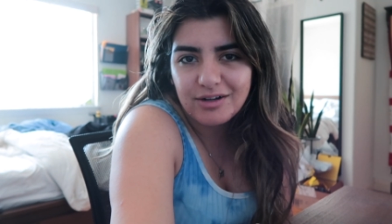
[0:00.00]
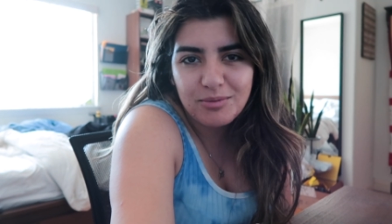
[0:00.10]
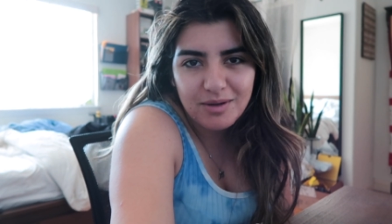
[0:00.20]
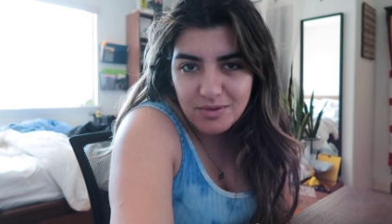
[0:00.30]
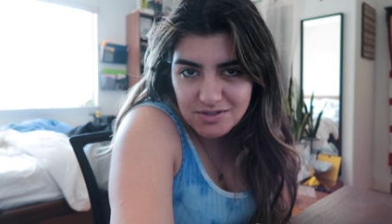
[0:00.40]

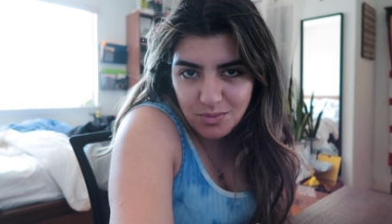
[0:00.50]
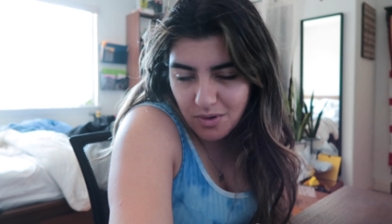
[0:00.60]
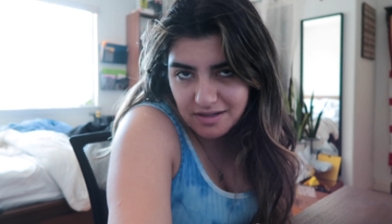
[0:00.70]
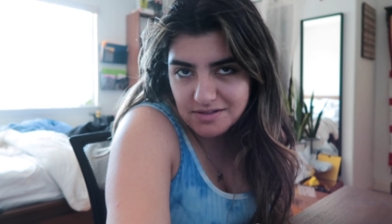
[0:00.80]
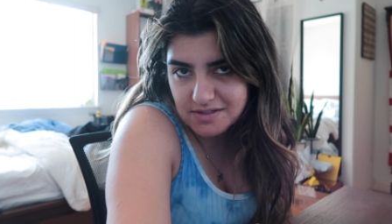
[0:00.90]
Nobody wants to
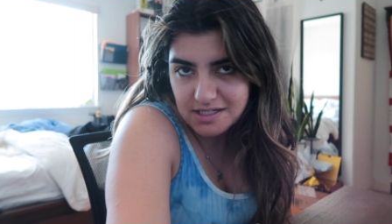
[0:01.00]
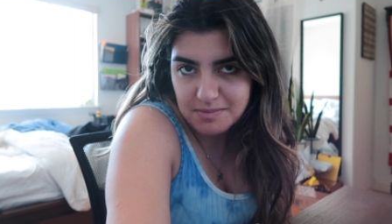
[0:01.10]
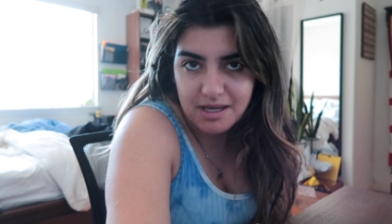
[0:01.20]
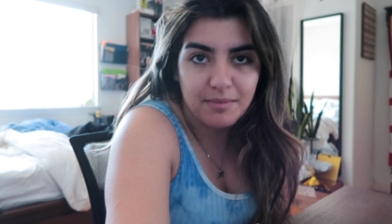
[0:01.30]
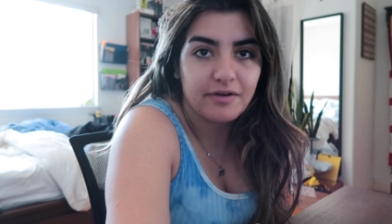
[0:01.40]
work until 6
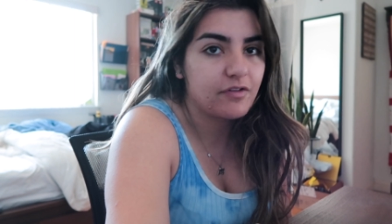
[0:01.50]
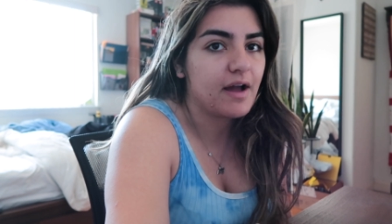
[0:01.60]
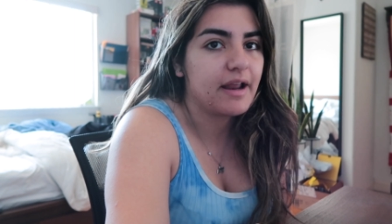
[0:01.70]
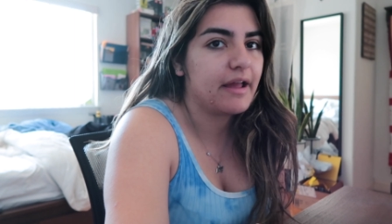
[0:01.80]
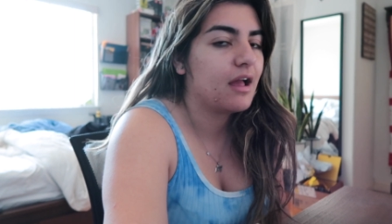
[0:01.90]
p.m. on
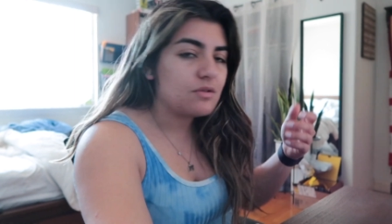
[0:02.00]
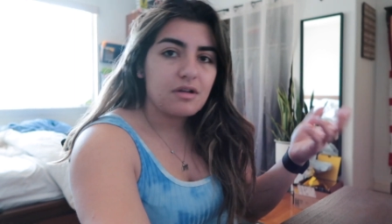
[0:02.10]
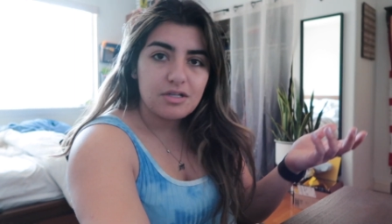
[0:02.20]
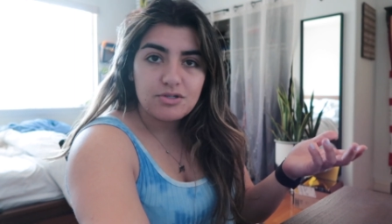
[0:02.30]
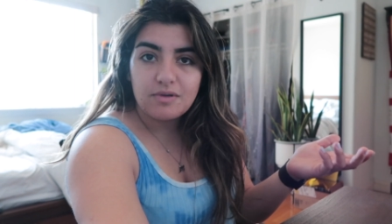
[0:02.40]
Friday. So
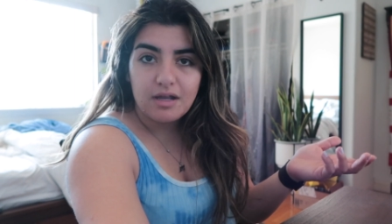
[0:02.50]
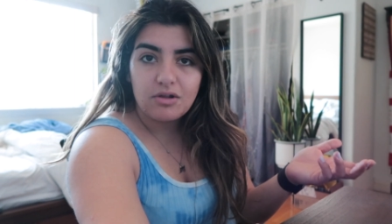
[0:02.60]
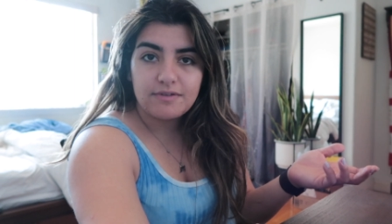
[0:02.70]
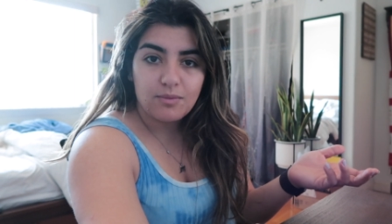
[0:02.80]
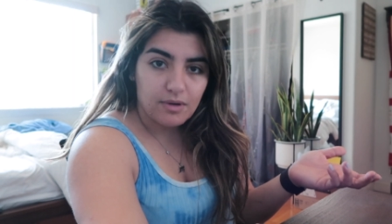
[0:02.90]
long as you get
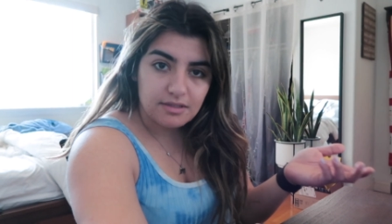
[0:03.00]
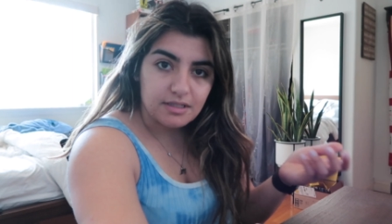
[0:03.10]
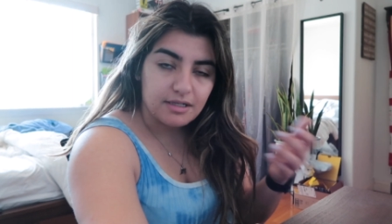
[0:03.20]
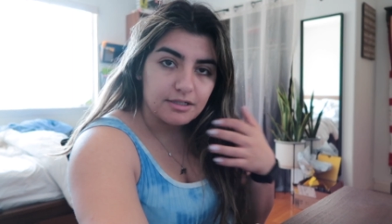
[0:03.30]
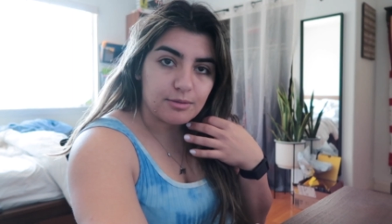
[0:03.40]
all of your work
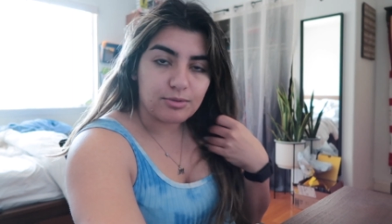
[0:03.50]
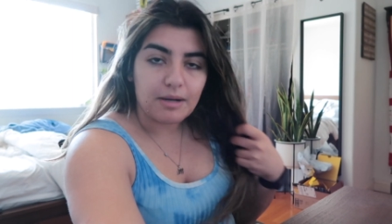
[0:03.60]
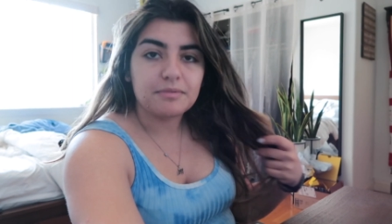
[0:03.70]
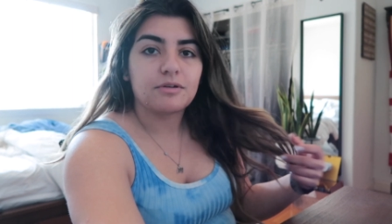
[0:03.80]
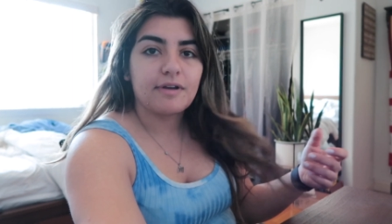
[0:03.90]
done and you're
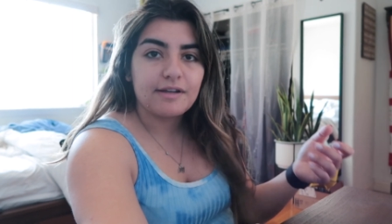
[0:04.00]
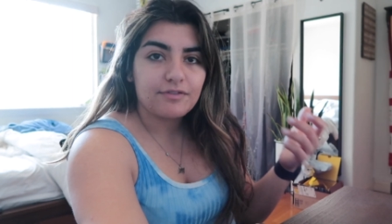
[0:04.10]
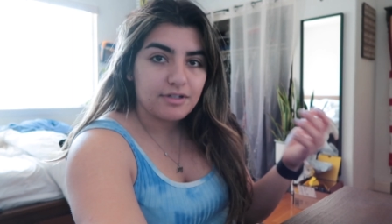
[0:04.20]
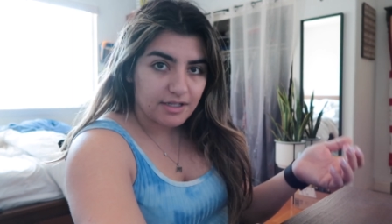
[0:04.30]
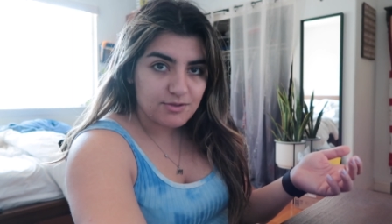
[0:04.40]
prepped and ready
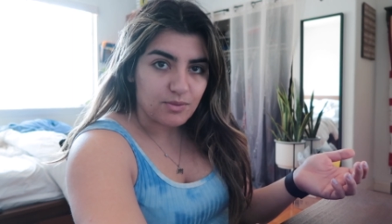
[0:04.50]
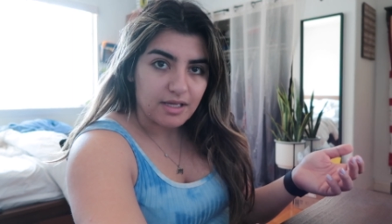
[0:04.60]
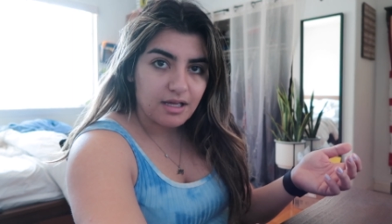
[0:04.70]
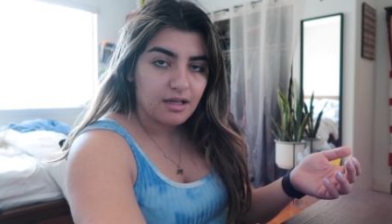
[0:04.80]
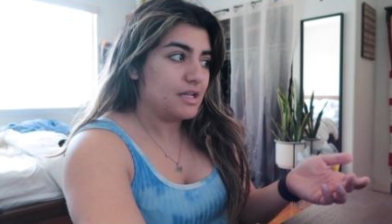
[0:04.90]
for next
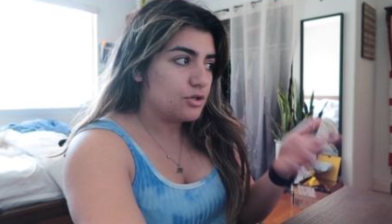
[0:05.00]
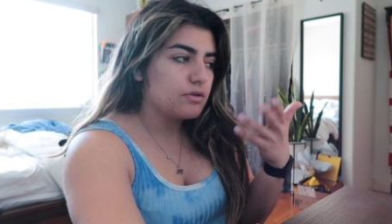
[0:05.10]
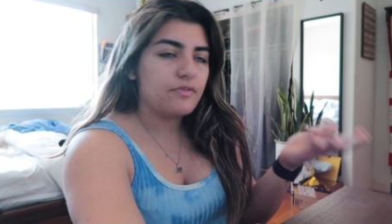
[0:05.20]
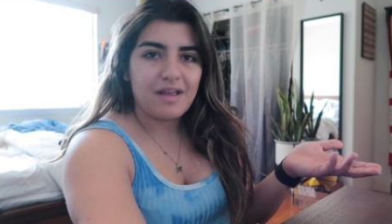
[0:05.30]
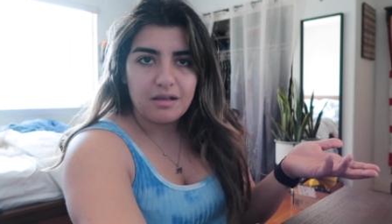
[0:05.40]
week and
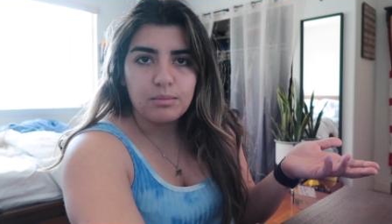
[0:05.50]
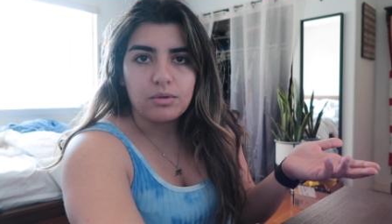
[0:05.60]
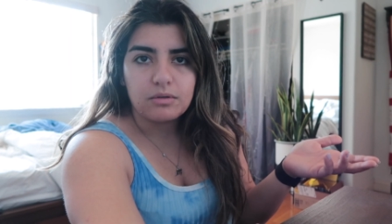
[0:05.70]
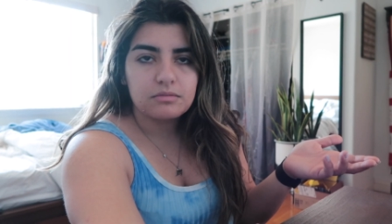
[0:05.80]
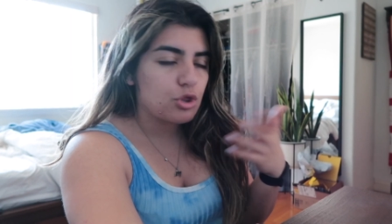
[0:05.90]
you're
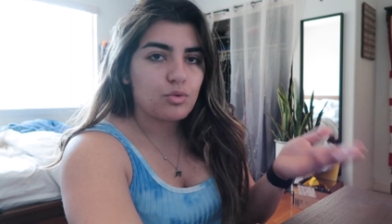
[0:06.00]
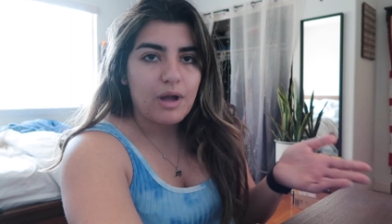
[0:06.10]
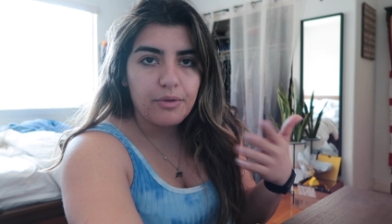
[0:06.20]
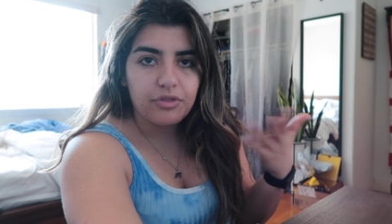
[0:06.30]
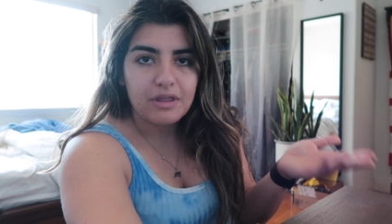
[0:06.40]
available
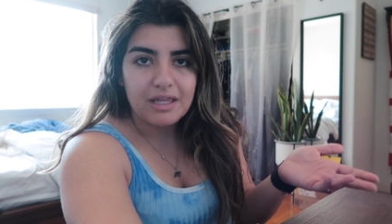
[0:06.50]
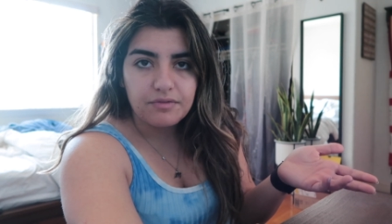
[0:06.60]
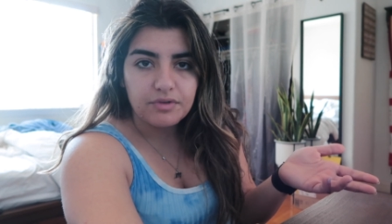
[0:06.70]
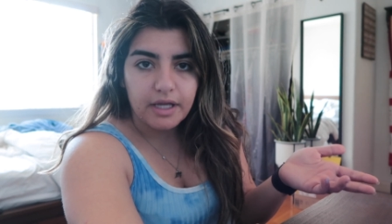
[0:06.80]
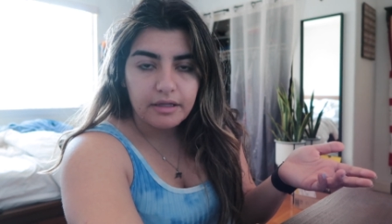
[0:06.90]
throughout the
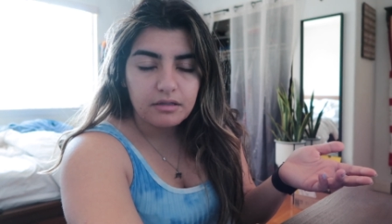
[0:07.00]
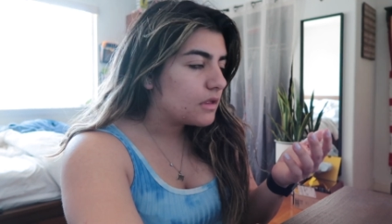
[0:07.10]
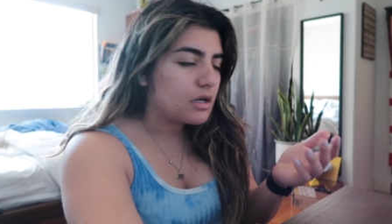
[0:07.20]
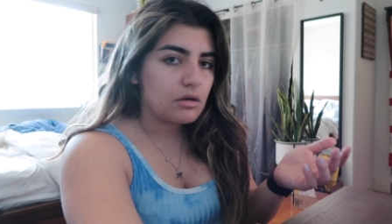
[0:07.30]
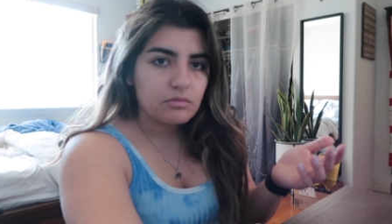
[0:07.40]
evening,
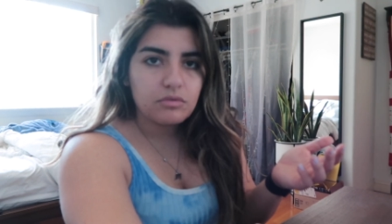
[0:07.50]
you know,